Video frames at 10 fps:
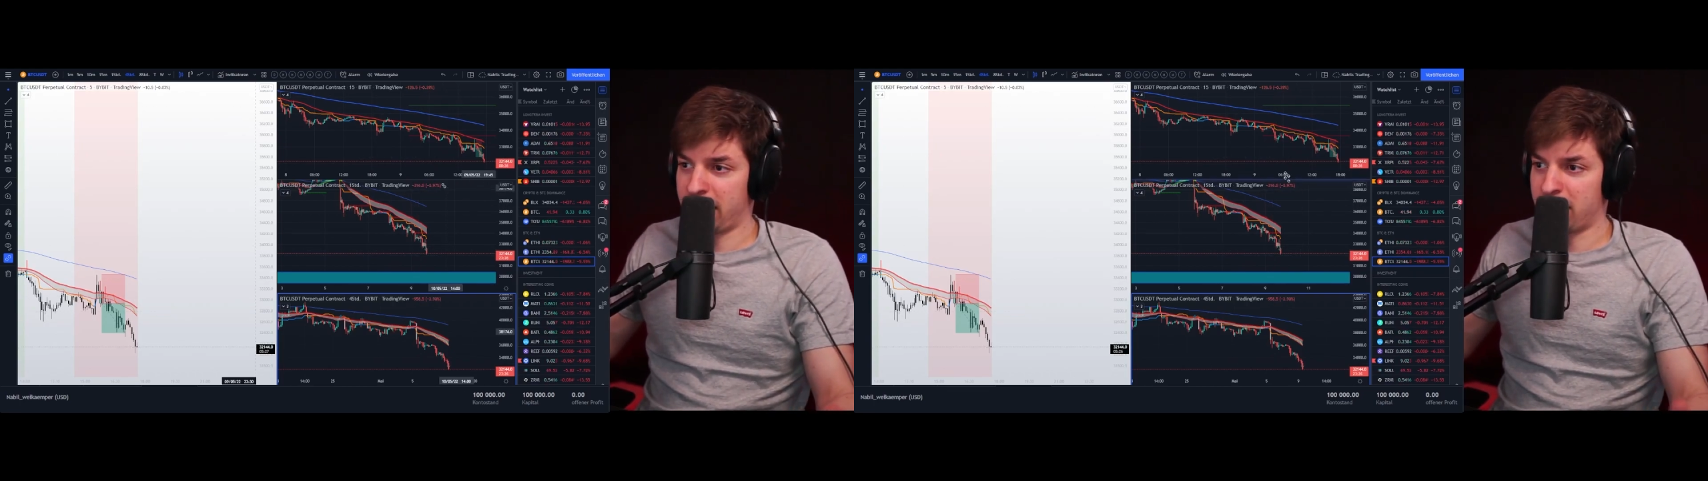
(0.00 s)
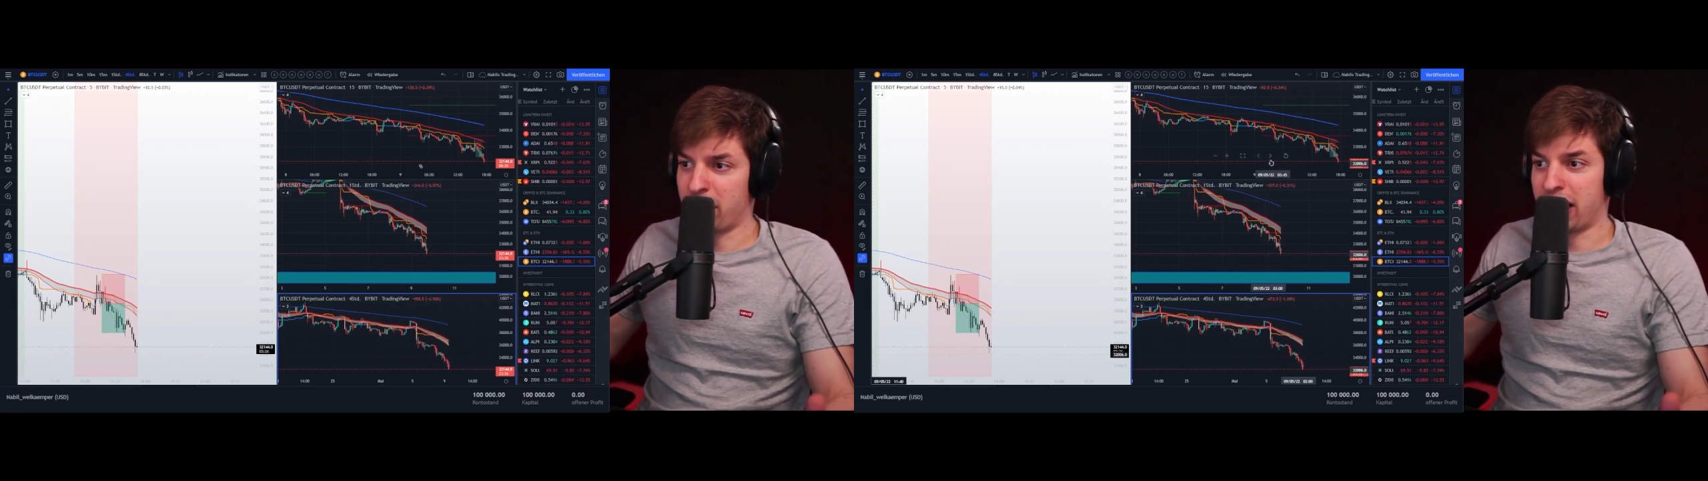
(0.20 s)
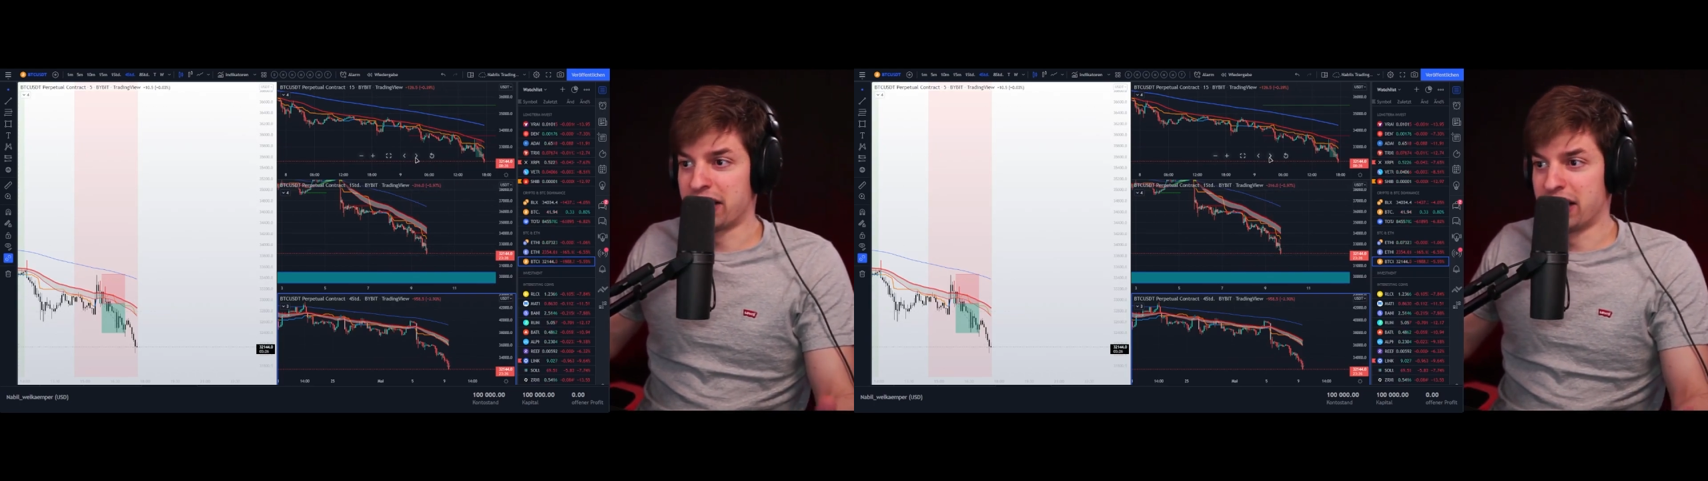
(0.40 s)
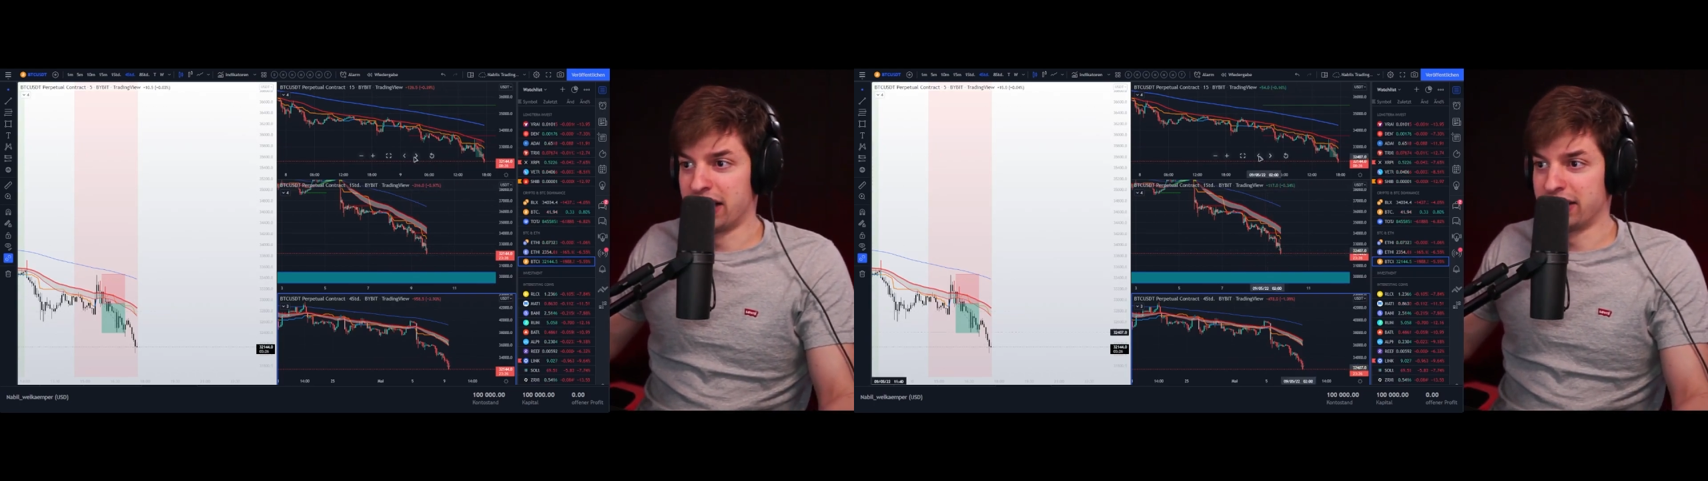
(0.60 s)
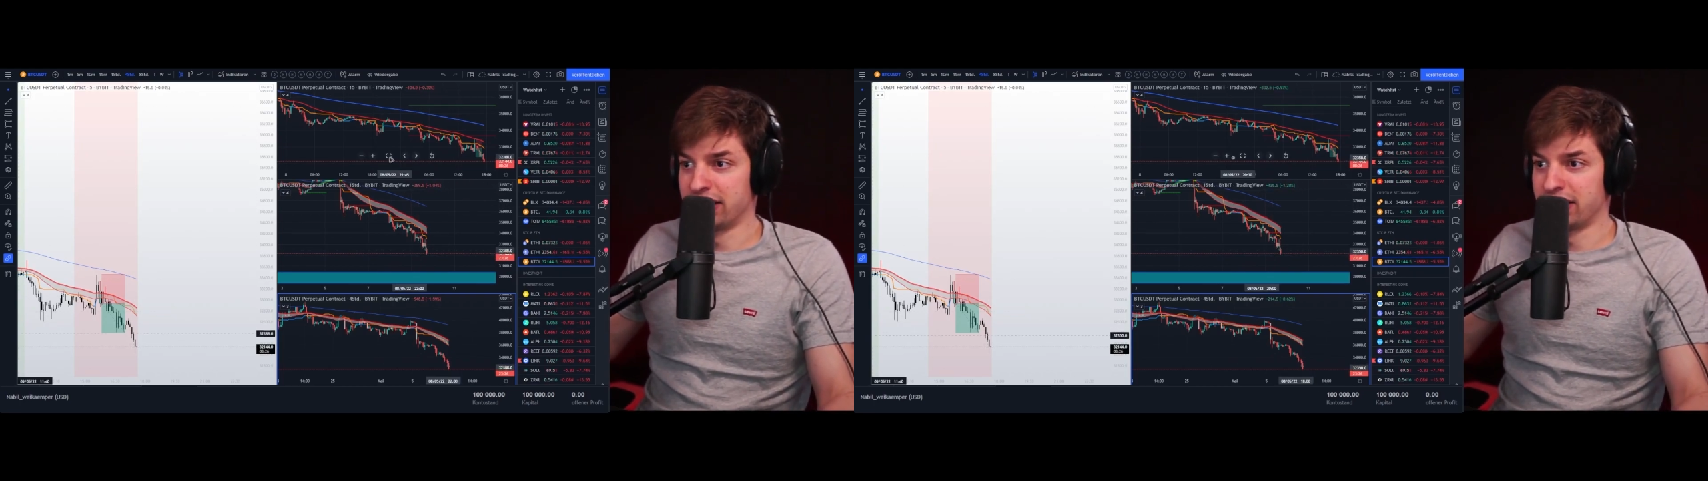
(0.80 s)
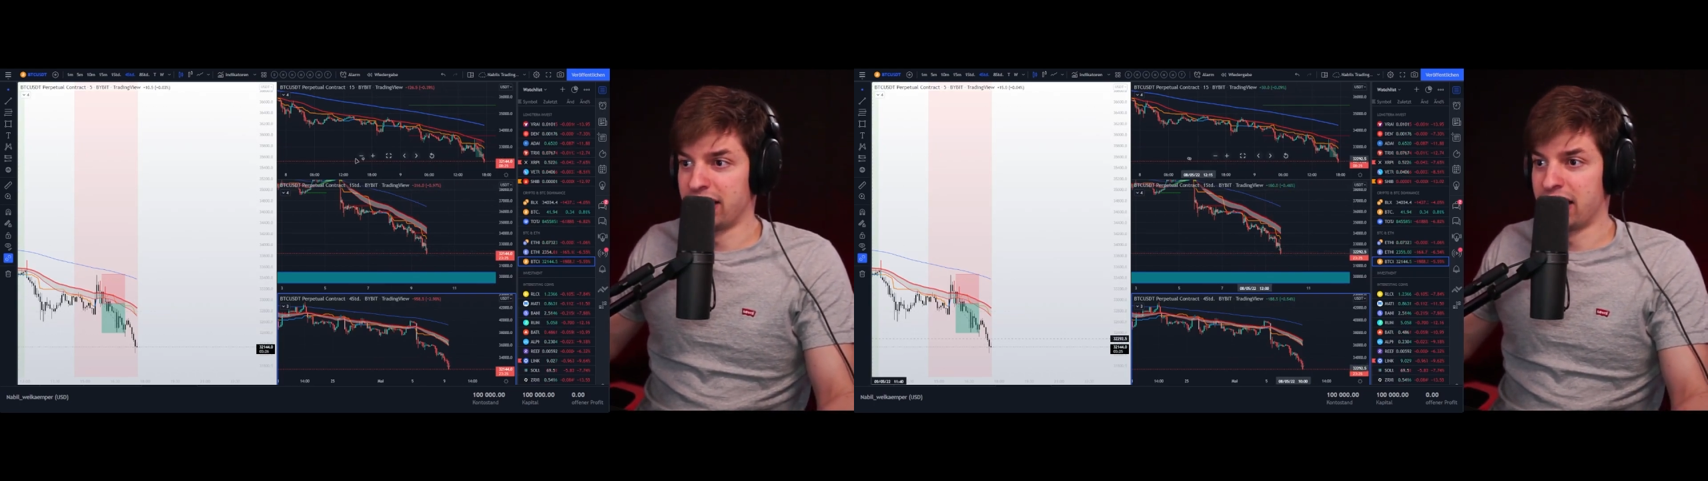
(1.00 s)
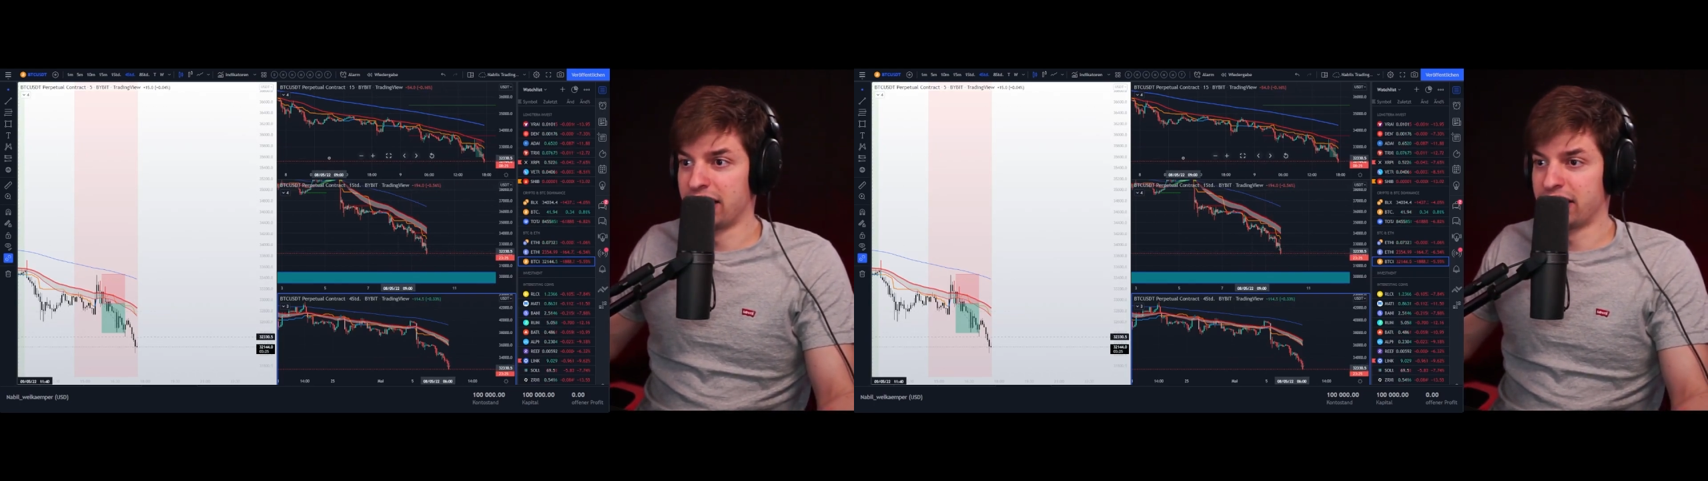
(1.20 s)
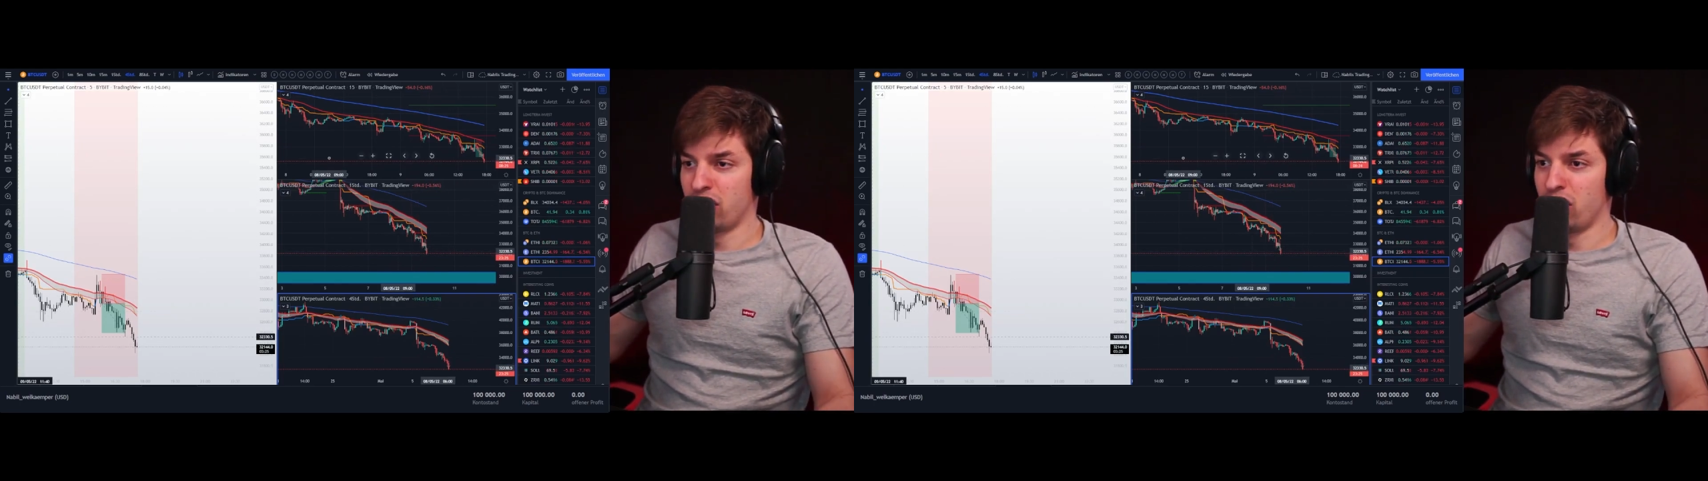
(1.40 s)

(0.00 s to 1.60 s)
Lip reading: get my analysis like